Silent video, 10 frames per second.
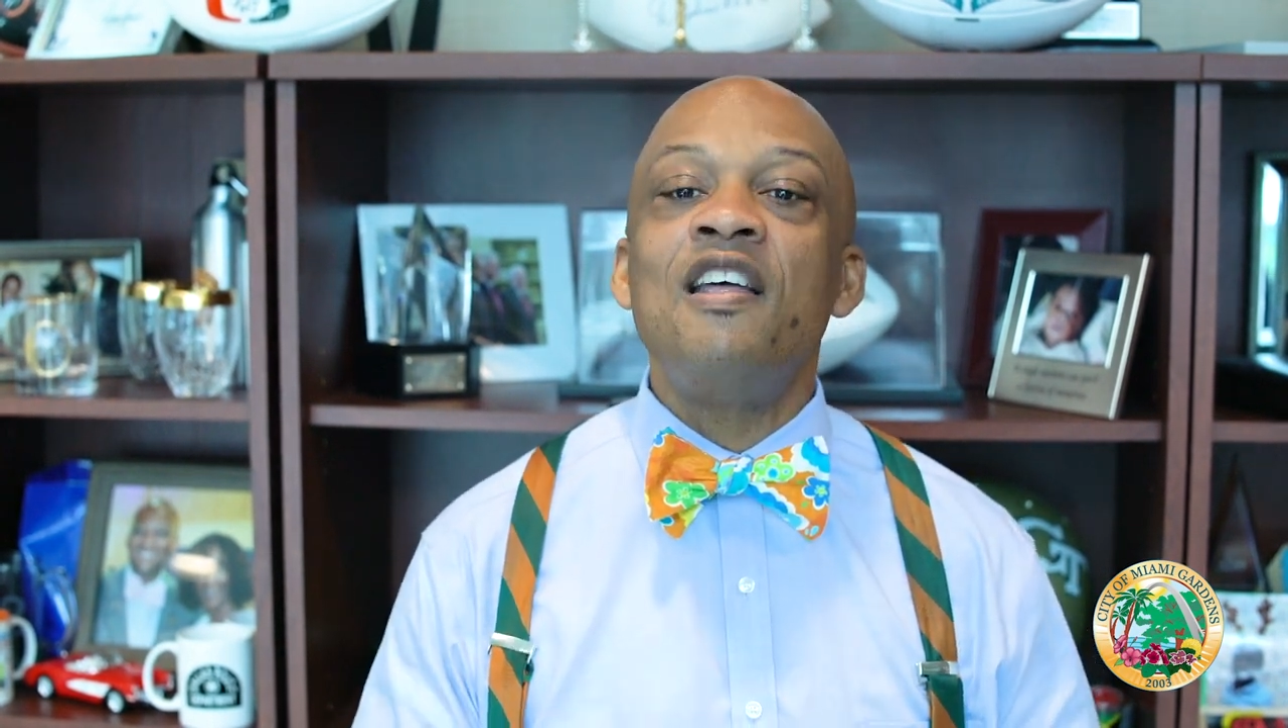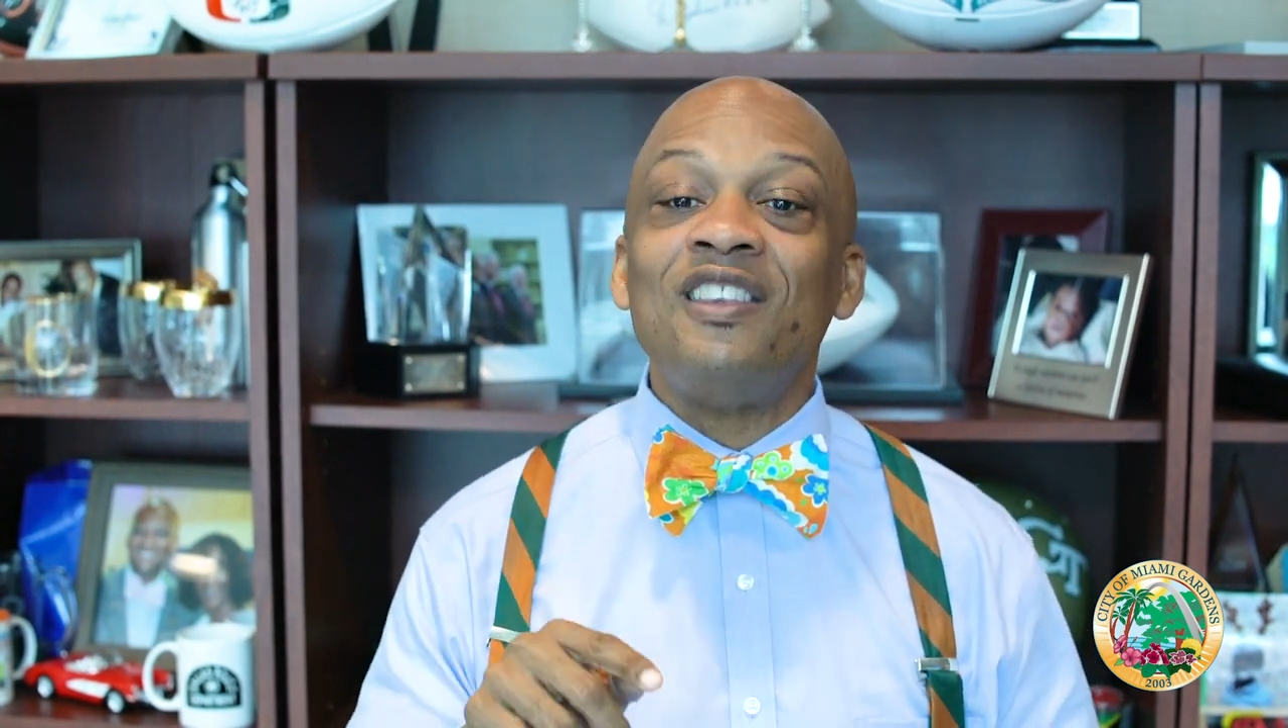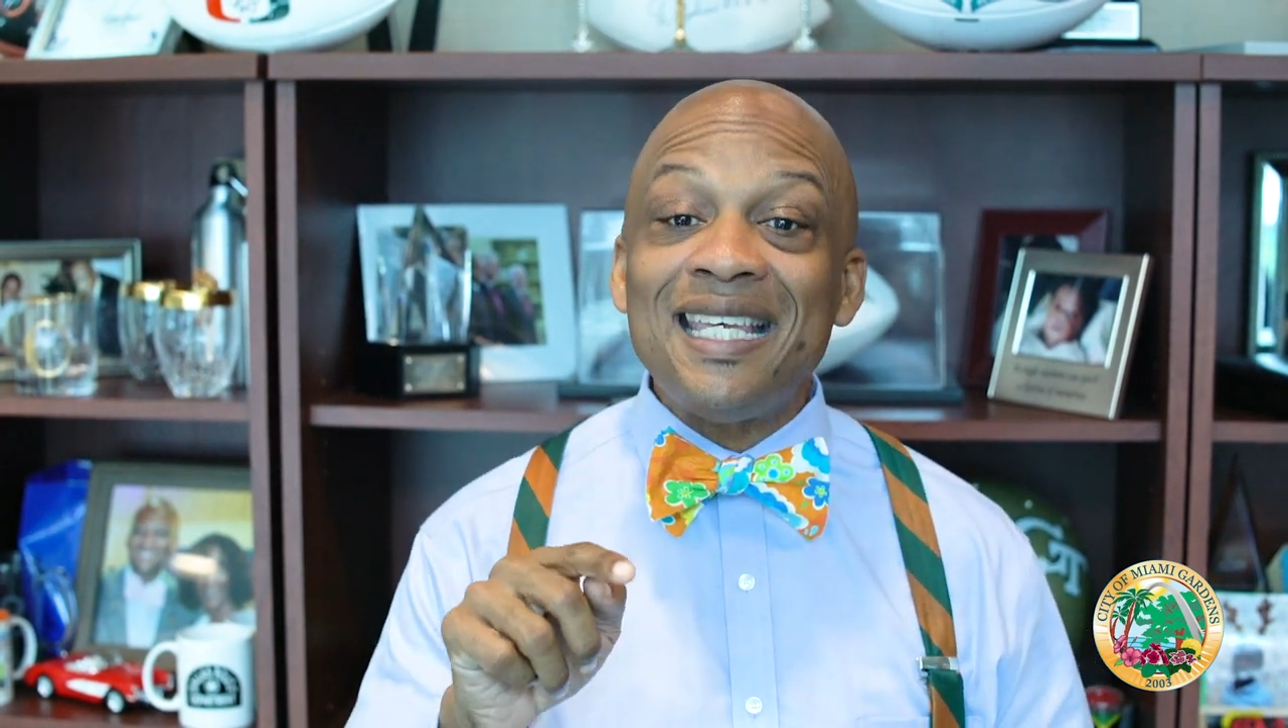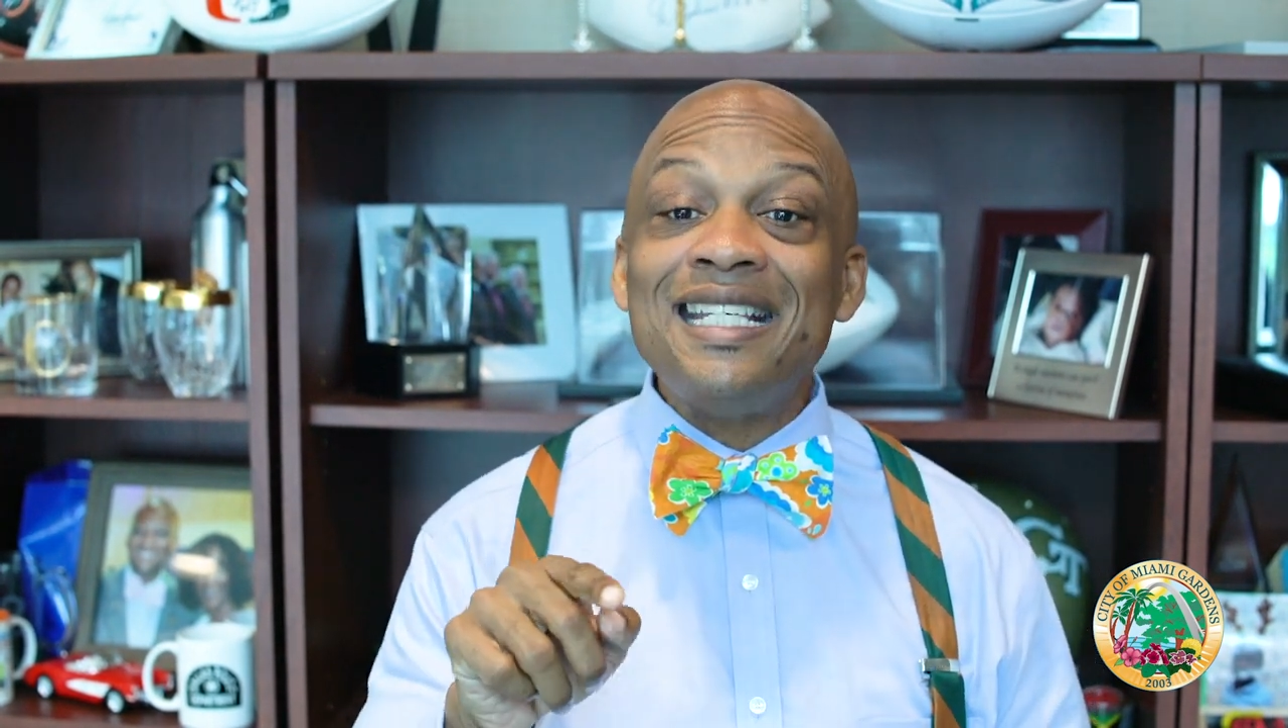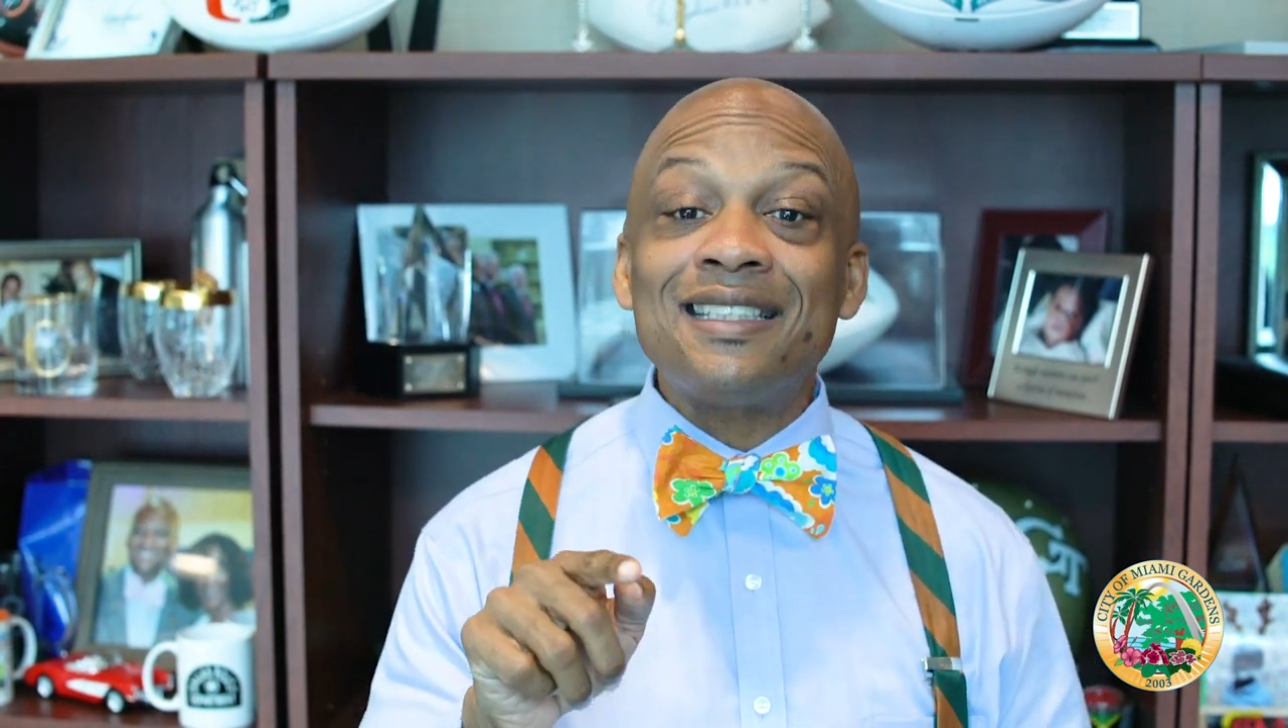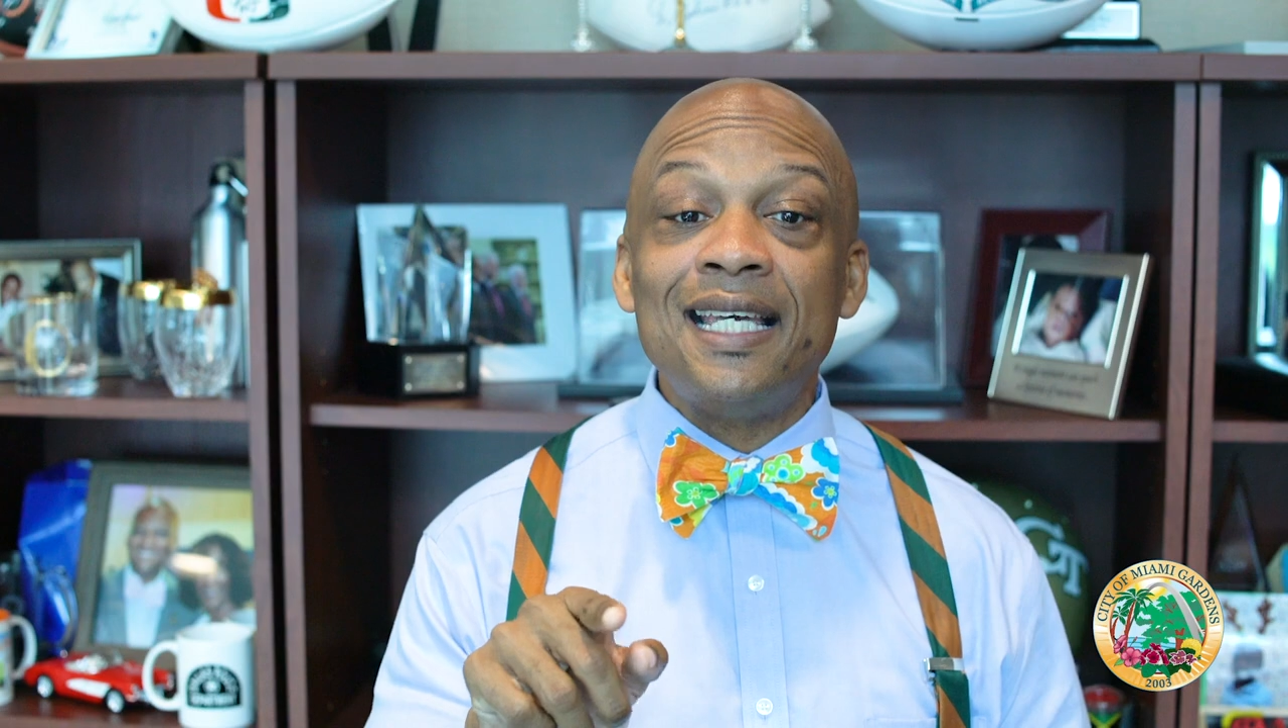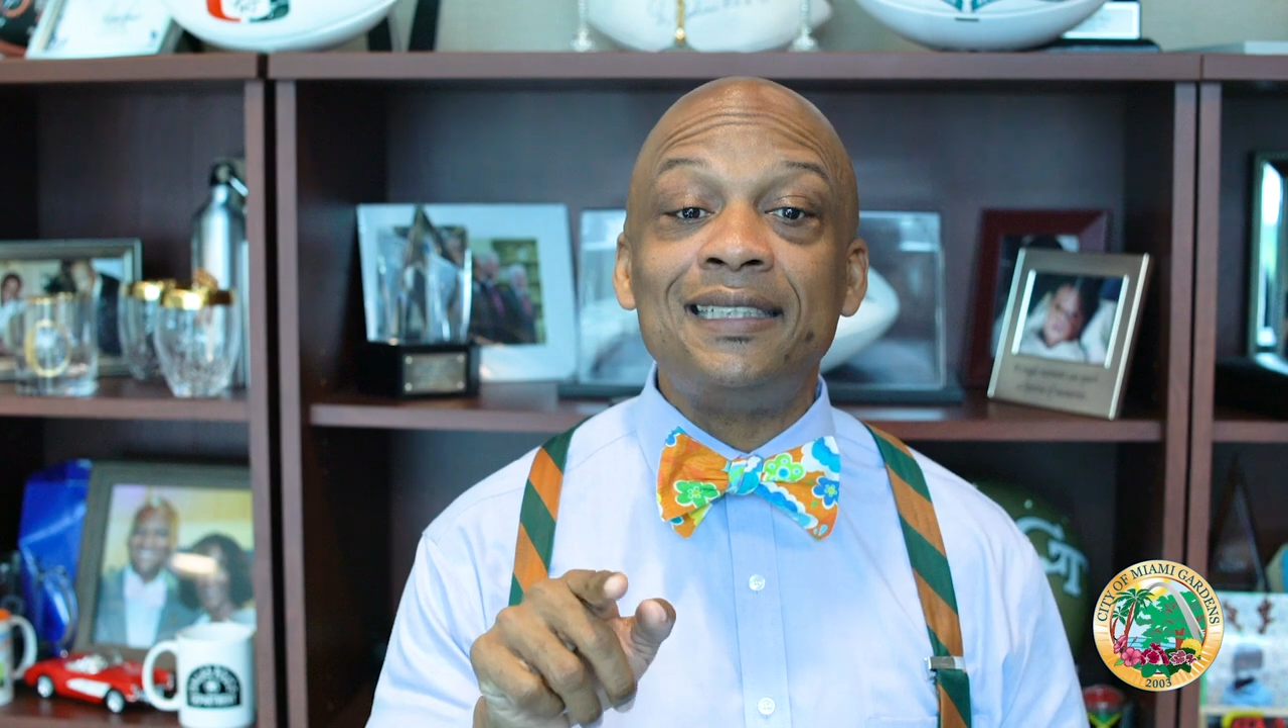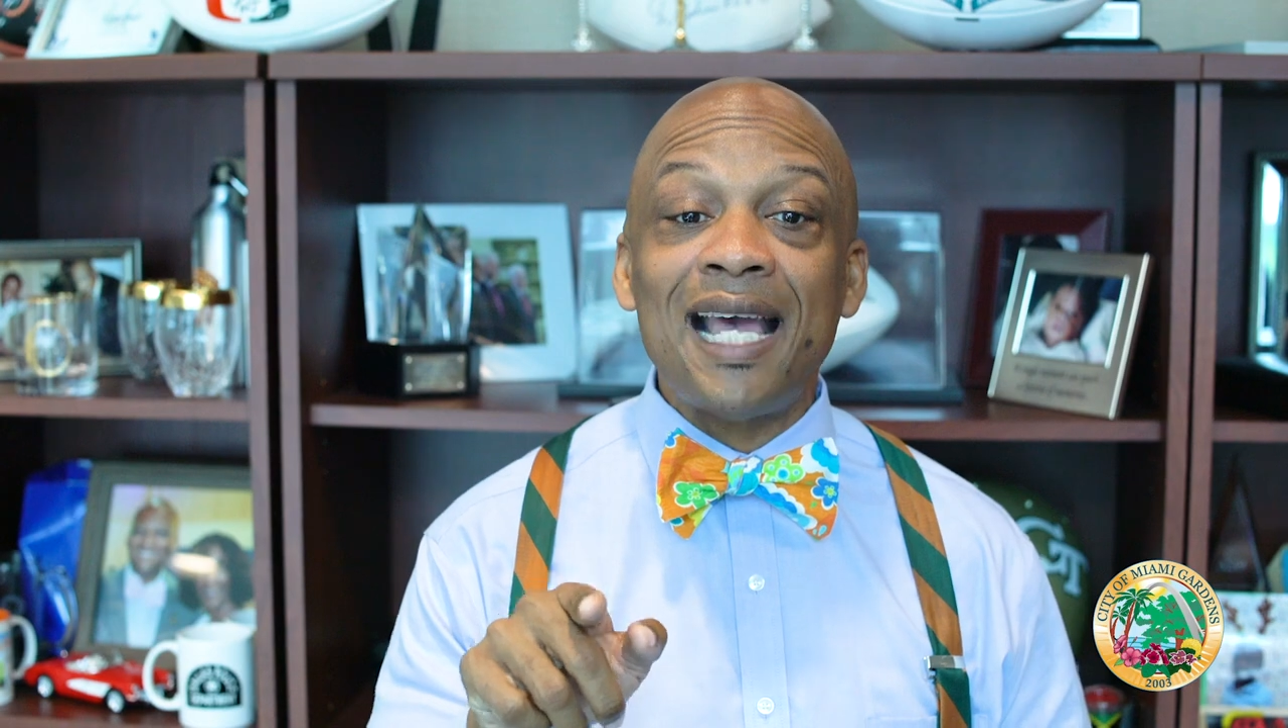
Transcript: These things